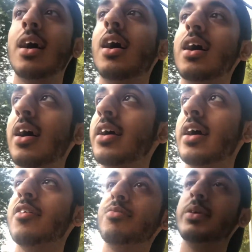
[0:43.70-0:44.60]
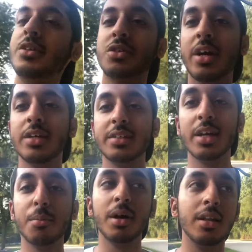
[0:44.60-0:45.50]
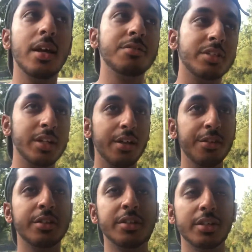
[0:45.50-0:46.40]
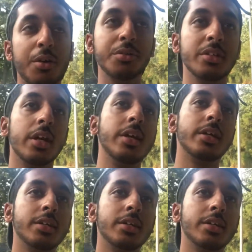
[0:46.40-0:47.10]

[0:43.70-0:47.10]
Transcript: I have been trying to get my life together since I was like